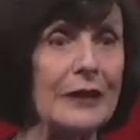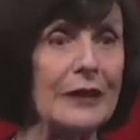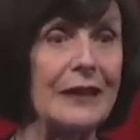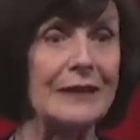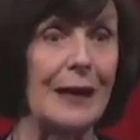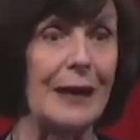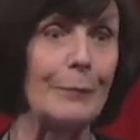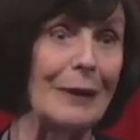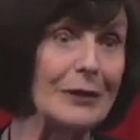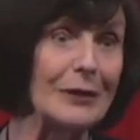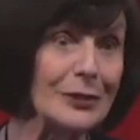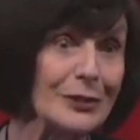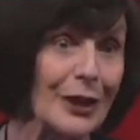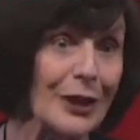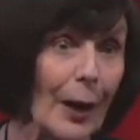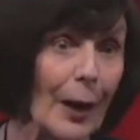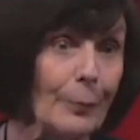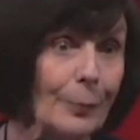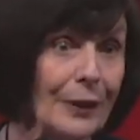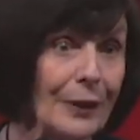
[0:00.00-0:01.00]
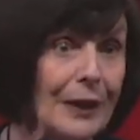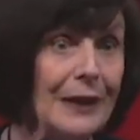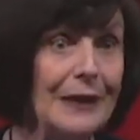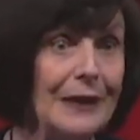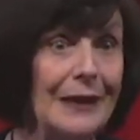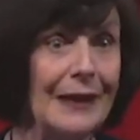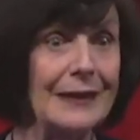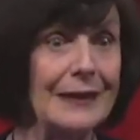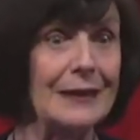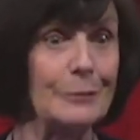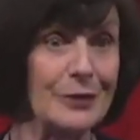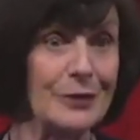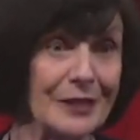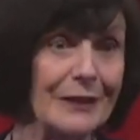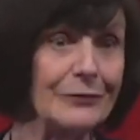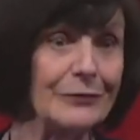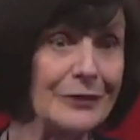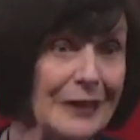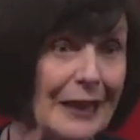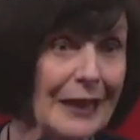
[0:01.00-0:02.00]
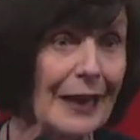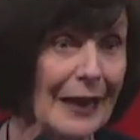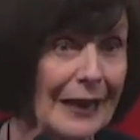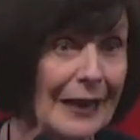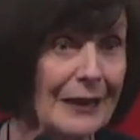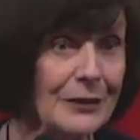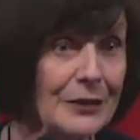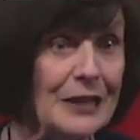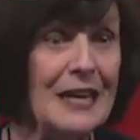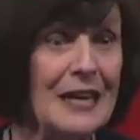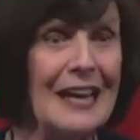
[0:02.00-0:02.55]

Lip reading: and I messed up, and I'm 78.